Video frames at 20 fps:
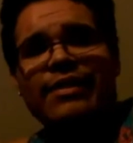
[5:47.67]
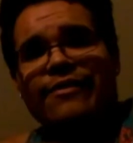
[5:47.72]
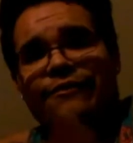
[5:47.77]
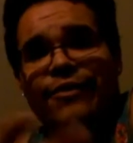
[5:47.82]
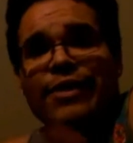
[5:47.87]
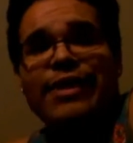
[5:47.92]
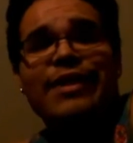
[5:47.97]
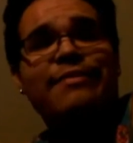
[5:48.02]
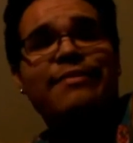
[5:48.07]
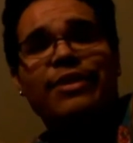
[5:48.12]

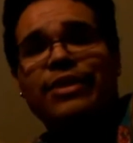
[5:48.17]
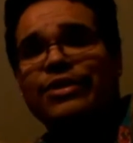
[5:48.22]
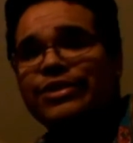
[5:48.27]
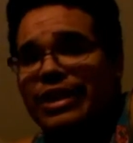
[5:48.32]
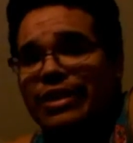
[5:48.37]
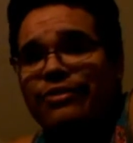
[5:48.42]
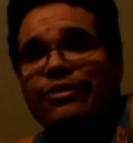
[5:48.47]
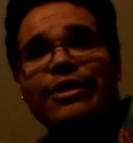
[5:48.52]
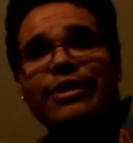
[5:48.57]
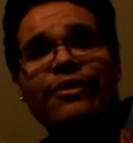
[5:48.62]
Infinity bars.
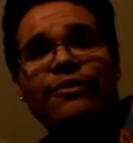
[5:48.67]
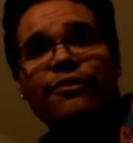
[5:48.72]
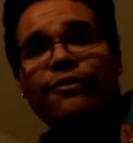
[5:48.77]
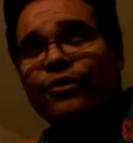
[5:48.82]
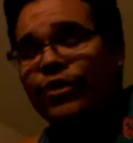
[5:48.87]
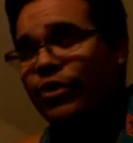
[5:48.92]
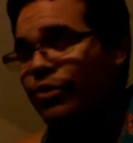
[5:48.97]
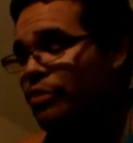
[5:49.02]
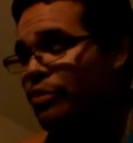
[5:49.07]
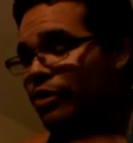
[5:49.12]
I've written a
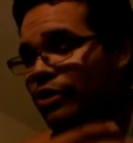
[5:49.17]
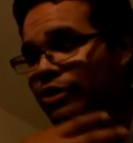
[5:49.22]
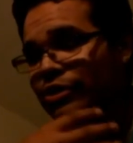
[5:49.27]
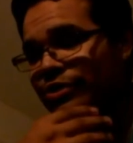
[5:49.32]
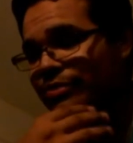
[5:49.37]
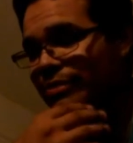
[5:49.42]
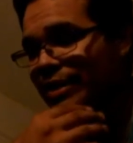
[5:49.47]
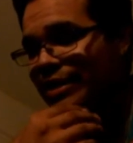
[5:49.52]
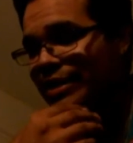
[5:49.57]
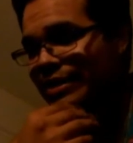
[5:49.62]
few
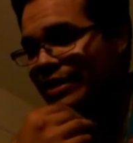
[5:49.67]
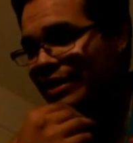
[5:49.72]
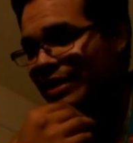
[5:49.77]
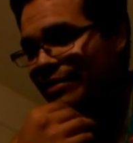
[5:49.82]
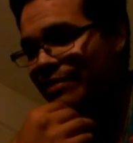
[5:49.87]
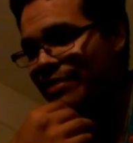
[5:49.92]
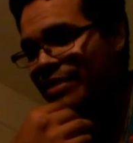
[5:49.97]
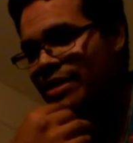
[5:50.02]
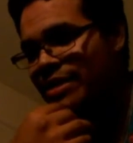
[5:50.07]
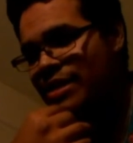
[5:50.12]
bars in my
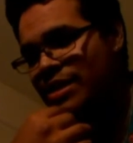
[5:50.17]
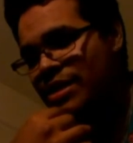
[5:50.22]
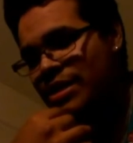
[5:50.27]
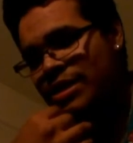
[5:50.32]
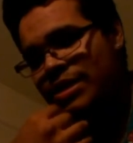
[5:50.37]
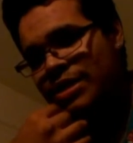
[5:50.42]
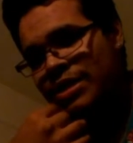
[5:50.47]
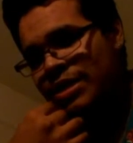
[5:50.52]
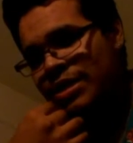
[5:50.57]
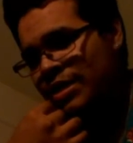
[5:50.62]
time.
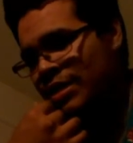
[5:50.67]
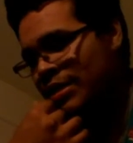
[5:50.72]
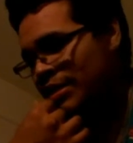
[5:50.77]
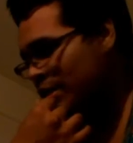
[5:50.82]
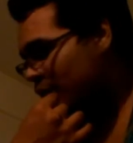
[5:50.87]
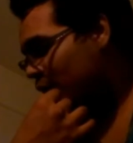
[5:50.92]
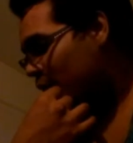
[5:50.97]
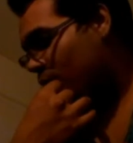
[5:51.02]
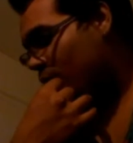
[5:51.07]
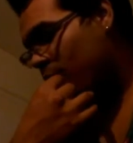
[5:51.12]

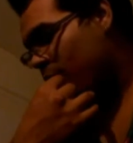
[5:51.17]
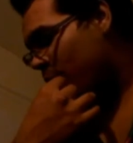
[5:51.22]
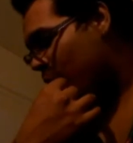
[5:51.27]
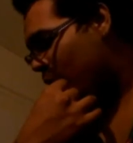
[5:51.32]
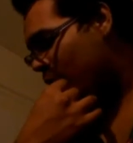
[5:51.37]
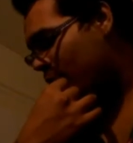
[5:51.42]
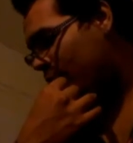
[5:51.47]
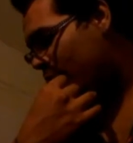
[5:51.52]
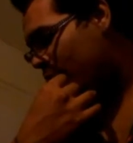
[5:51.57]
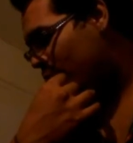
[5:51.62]

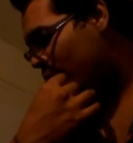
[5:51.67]
Oh.